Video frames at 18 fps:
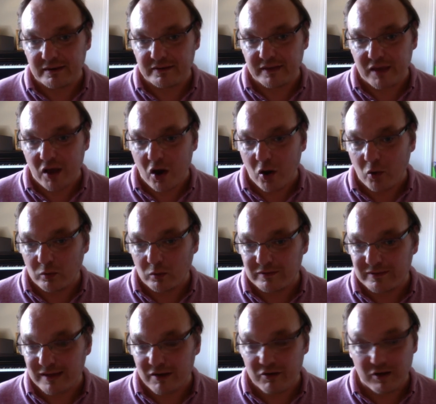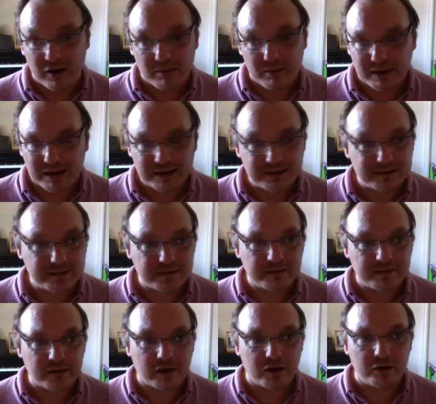old stereo mix.
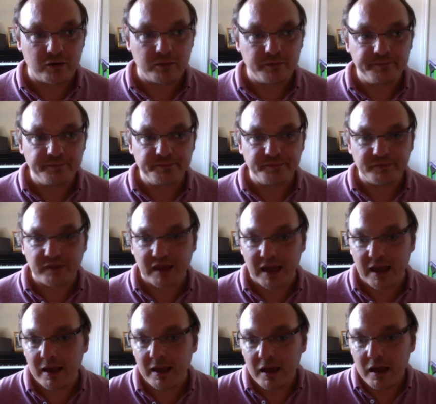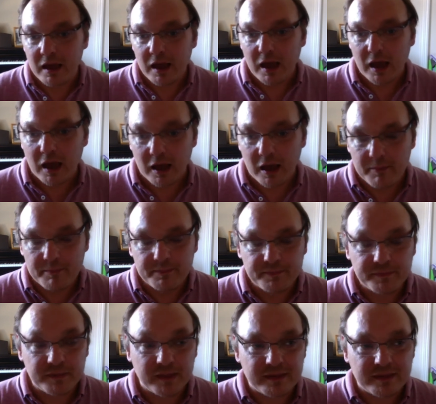So yeah,
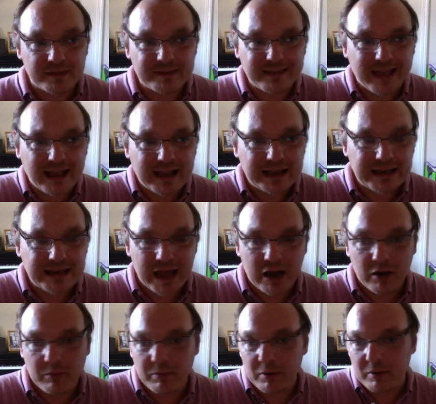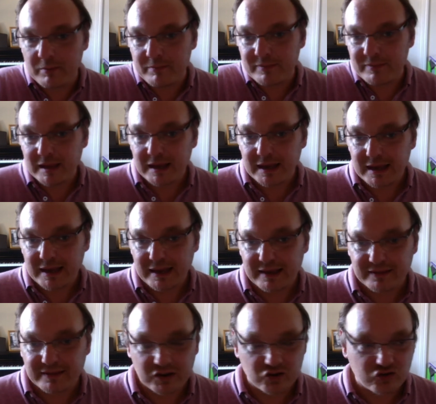the second album
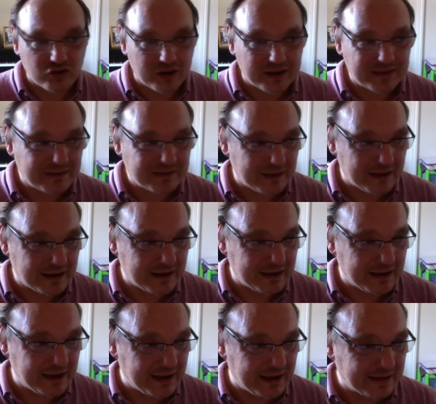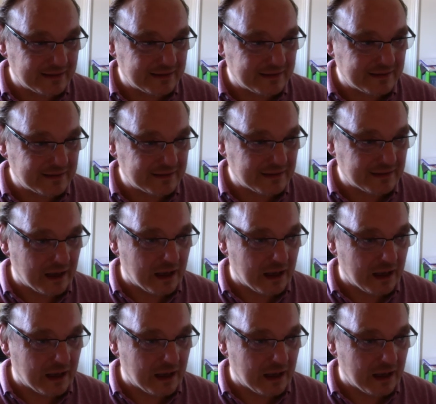is interesting. It's